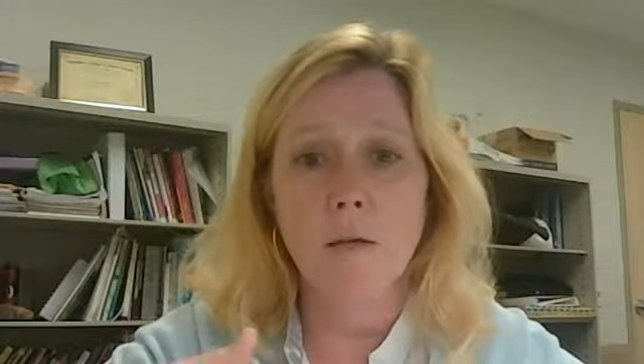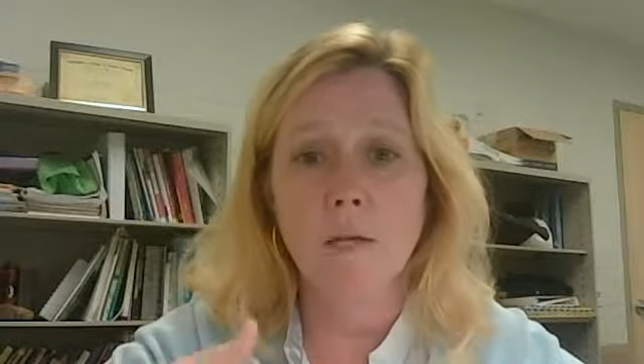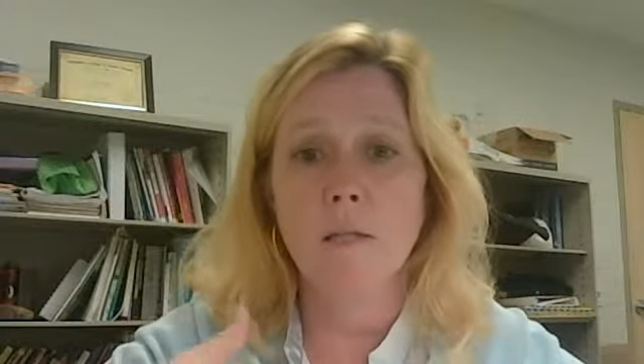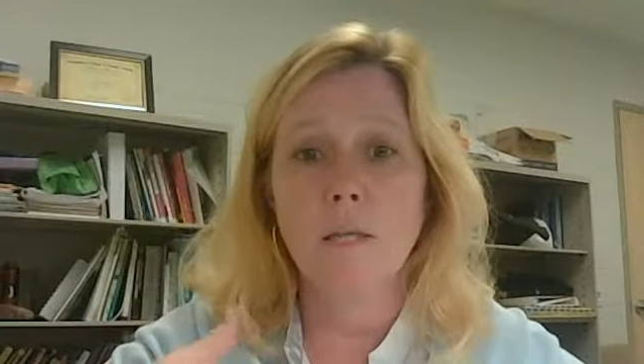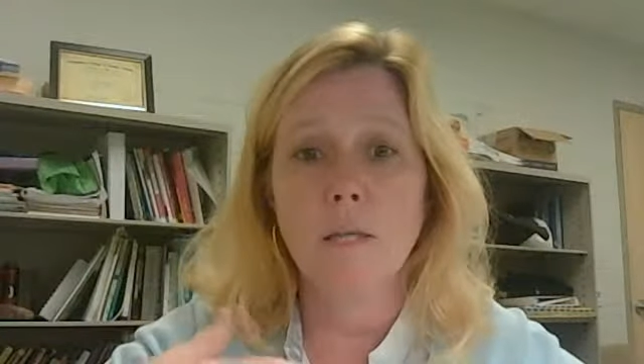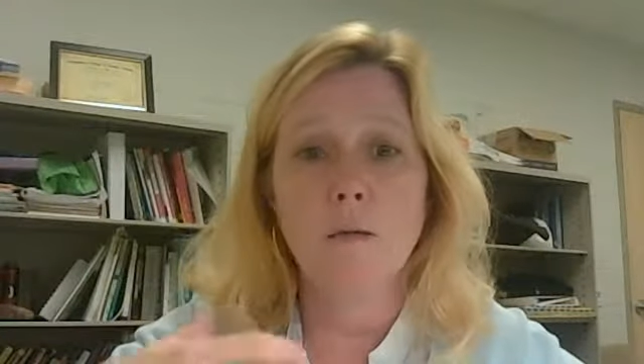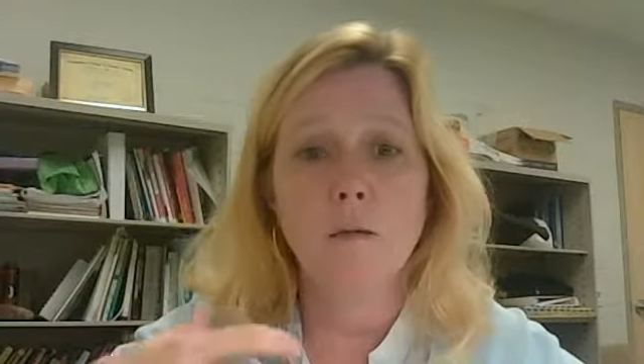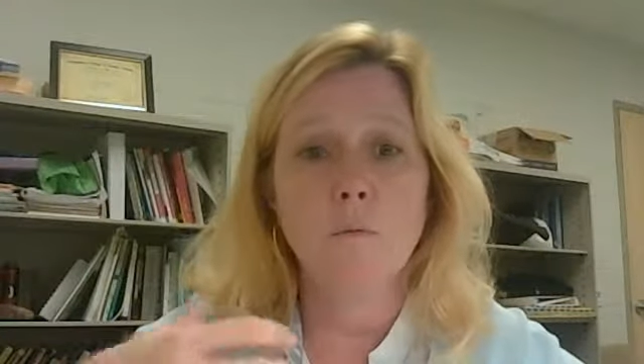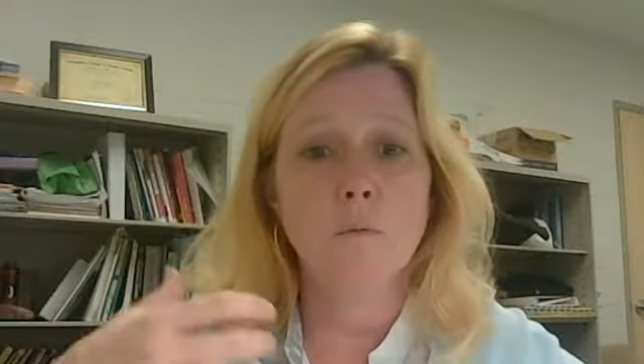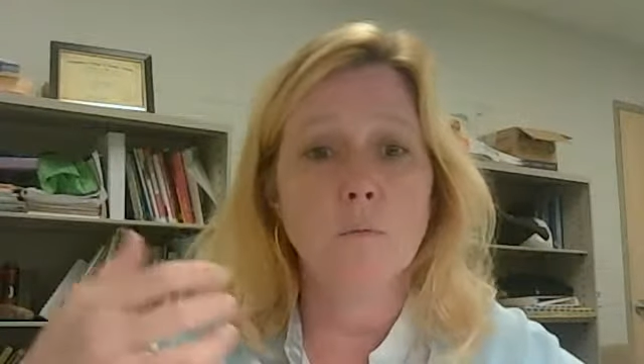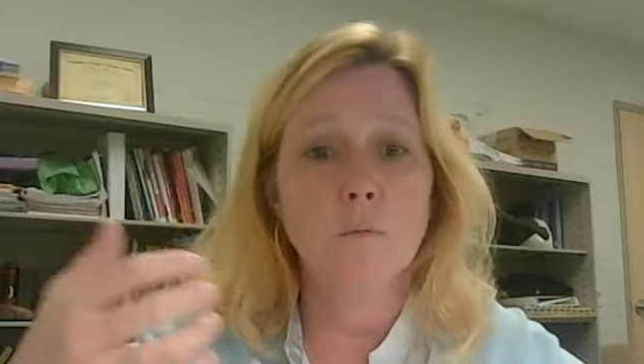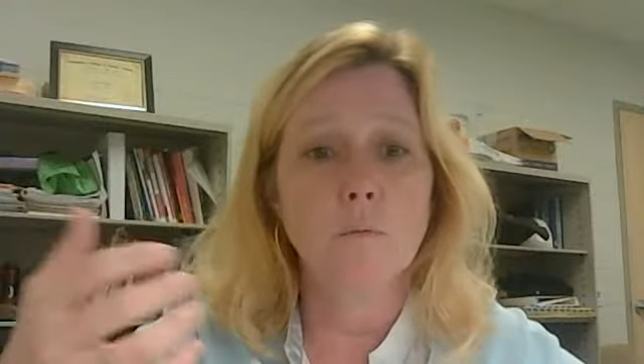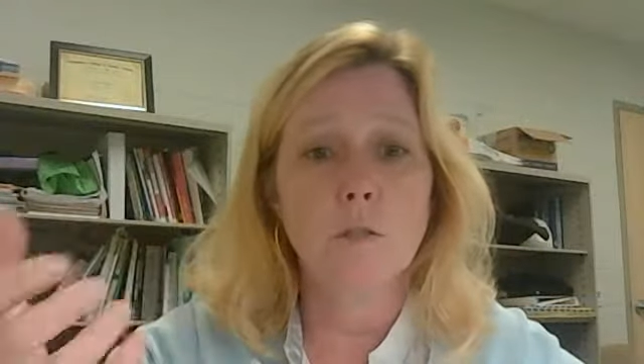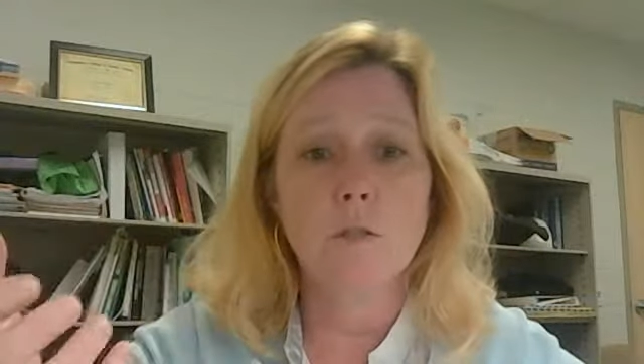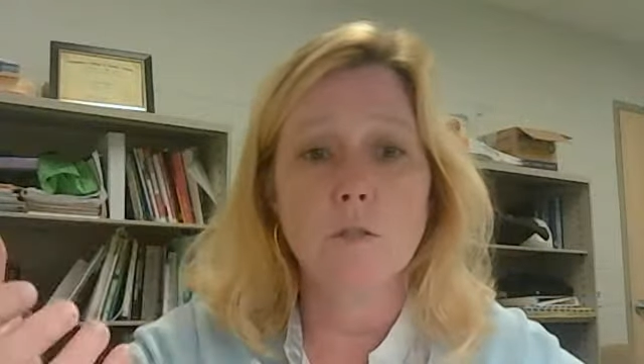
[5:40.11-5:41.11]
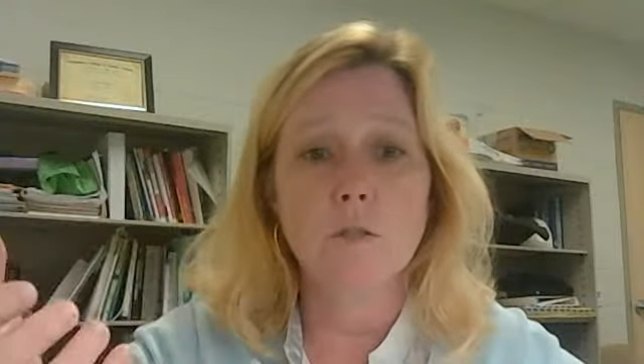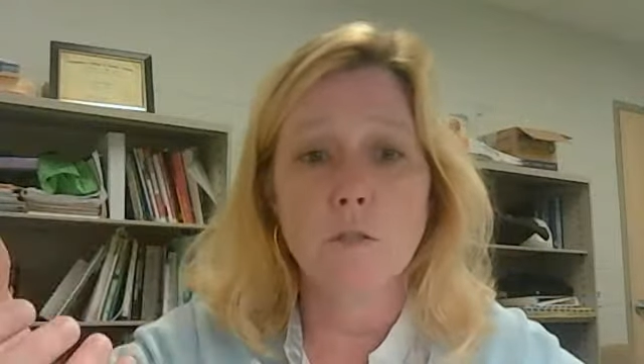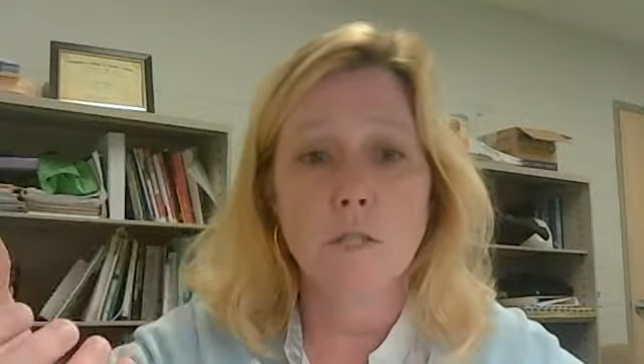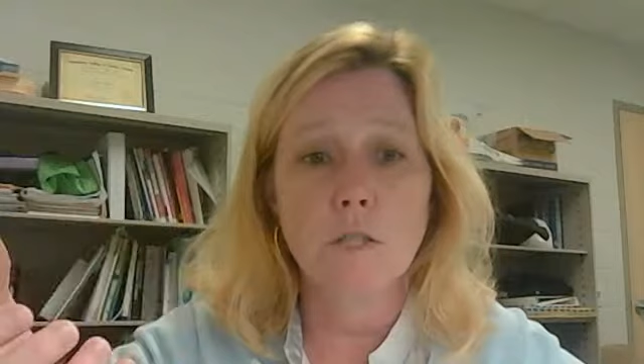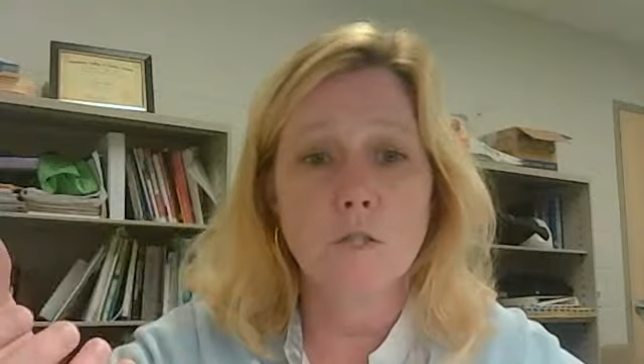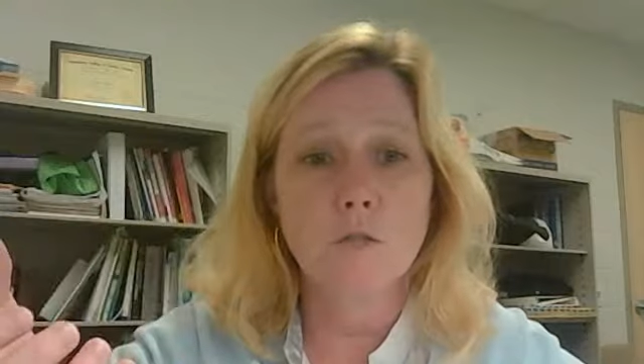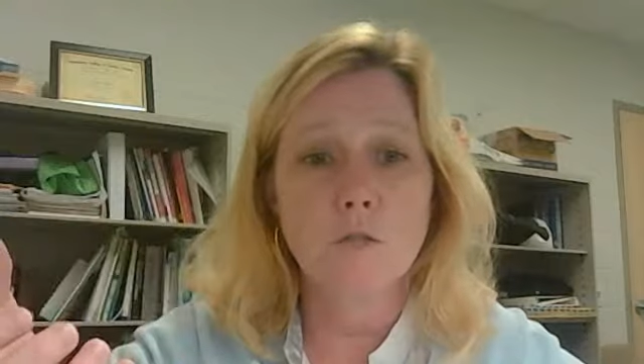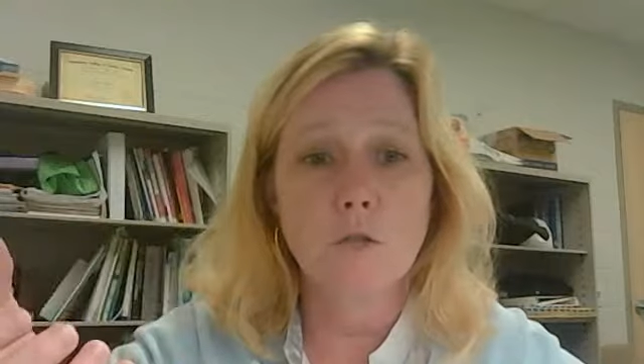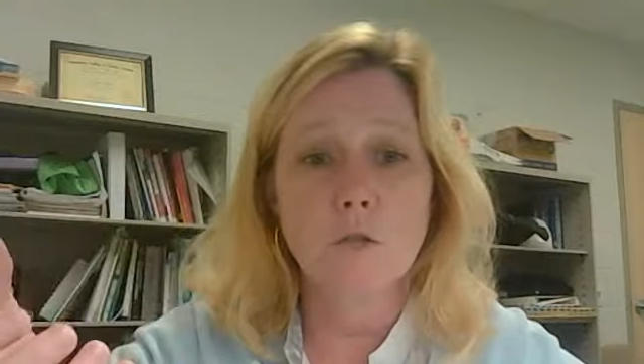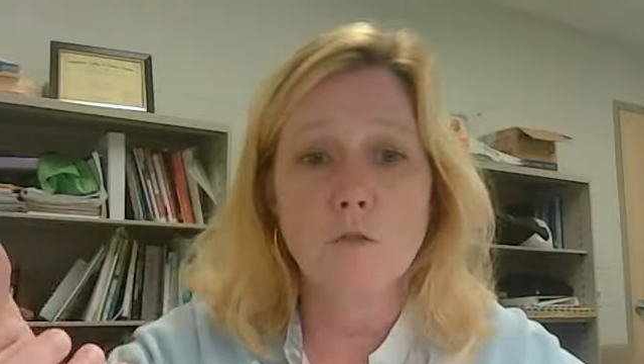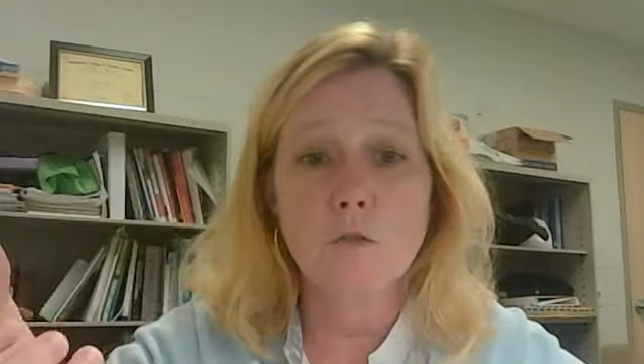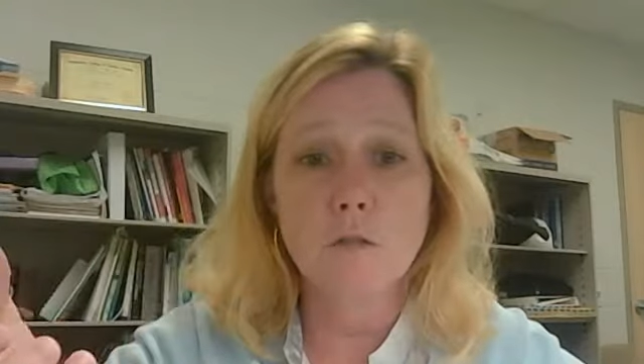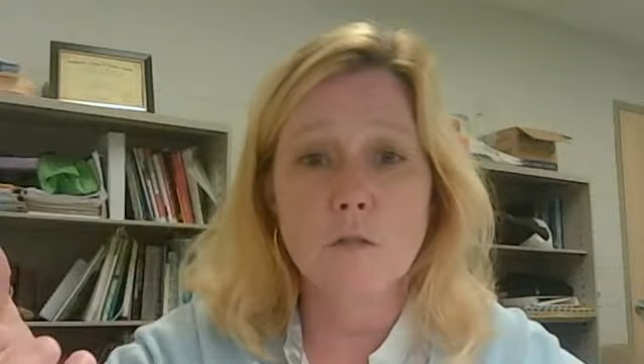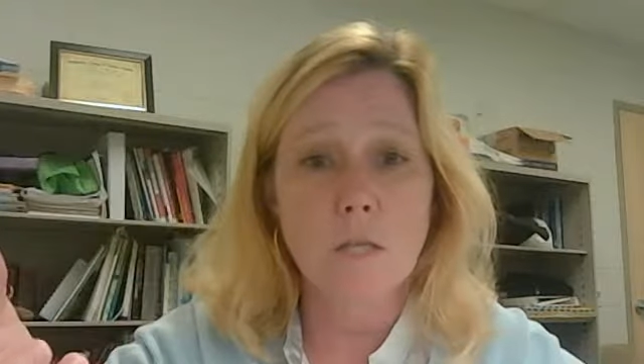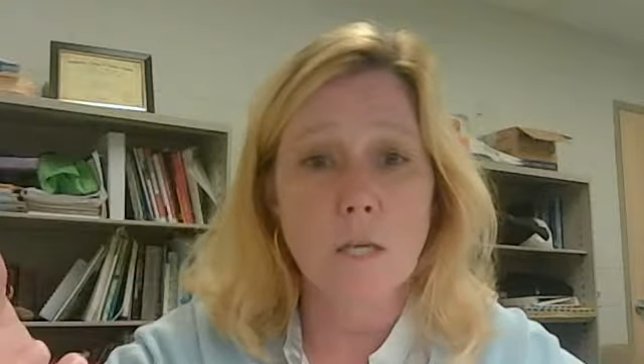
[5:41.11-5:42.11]
And then when you're learning
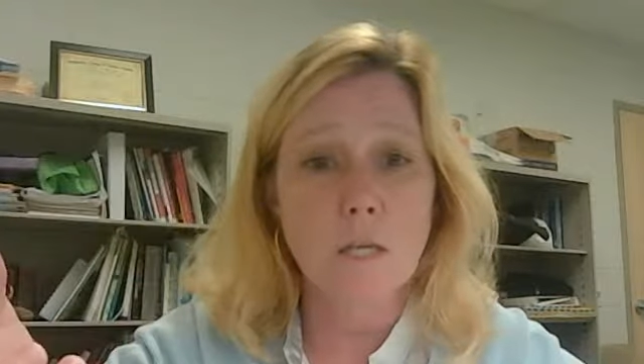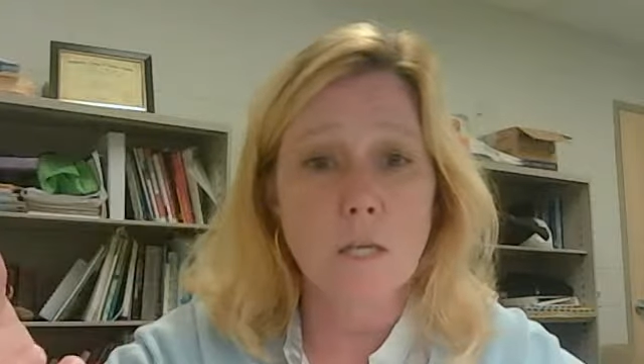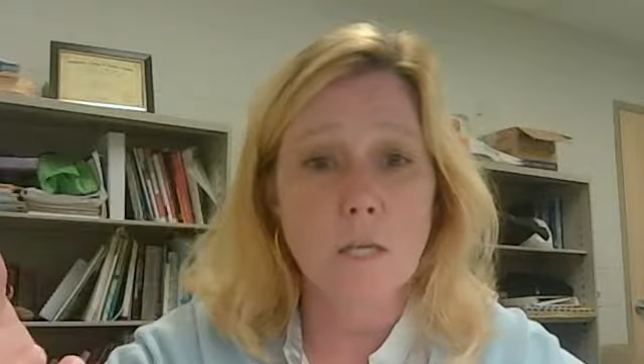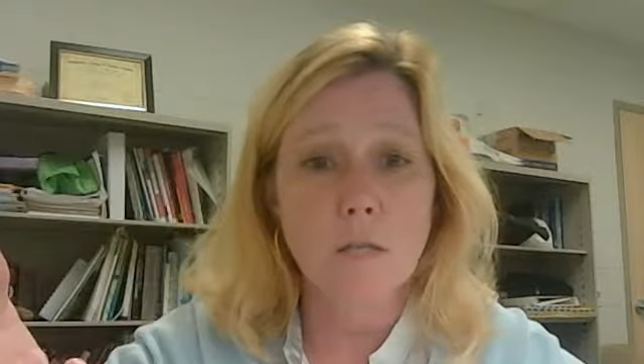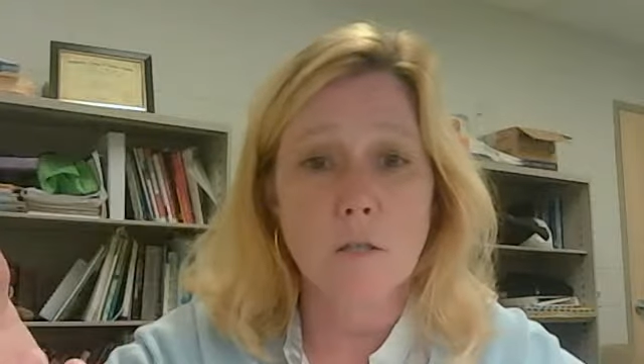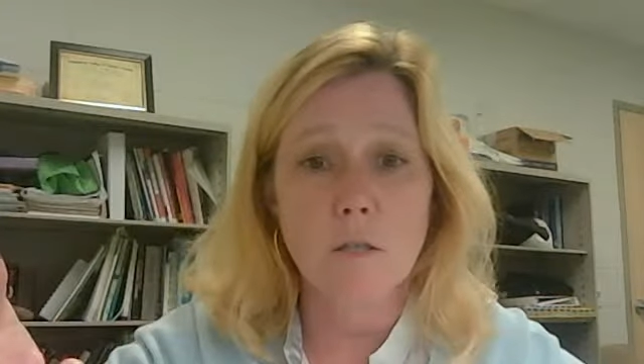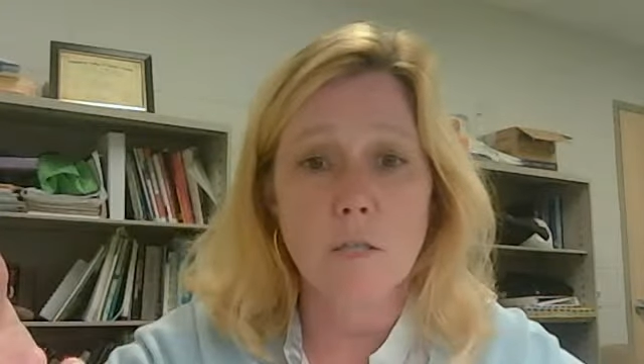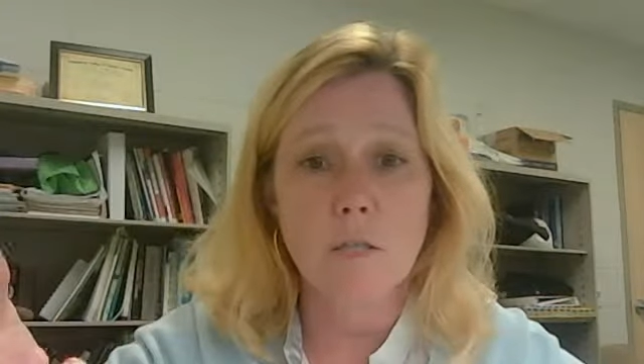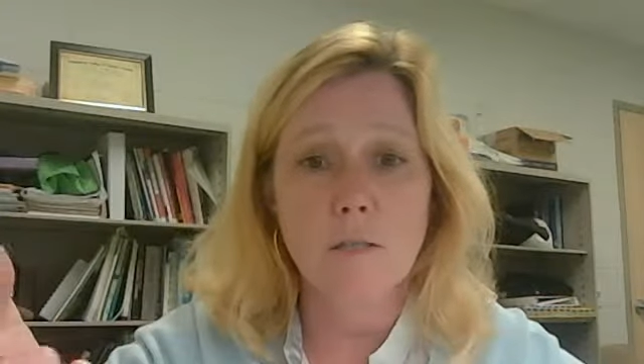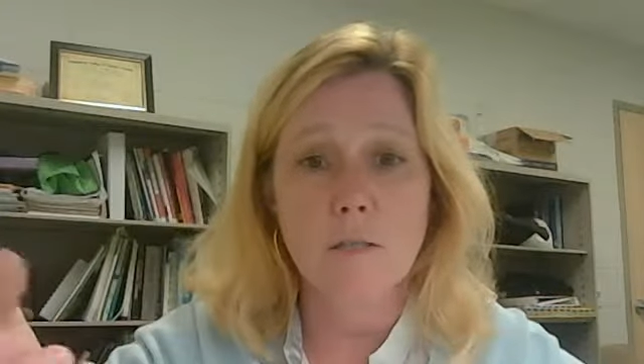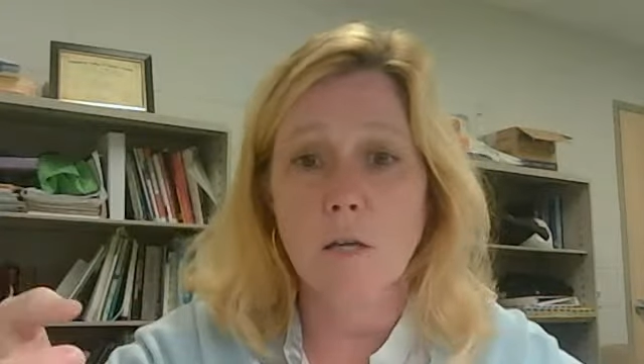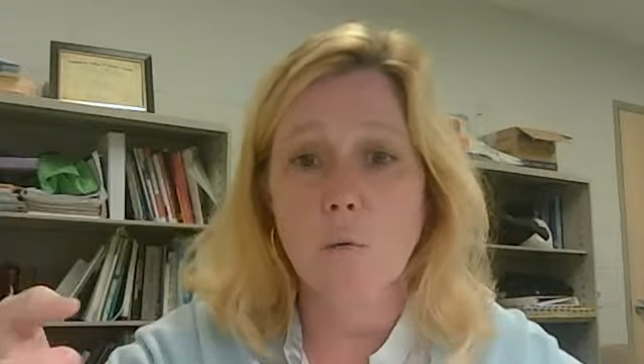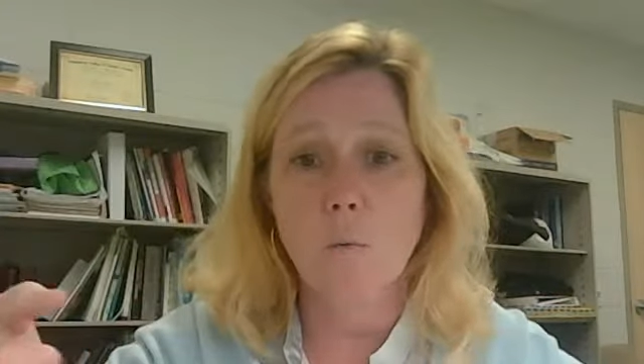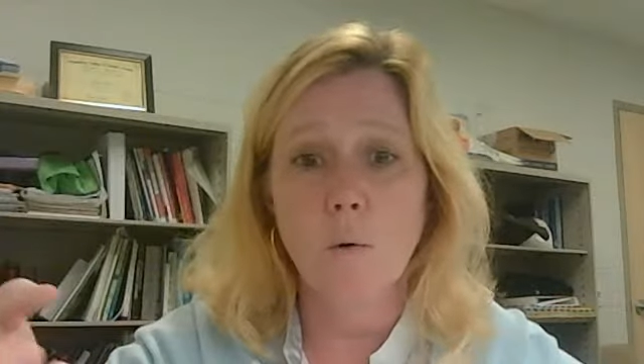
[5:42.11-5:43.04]
social studies content,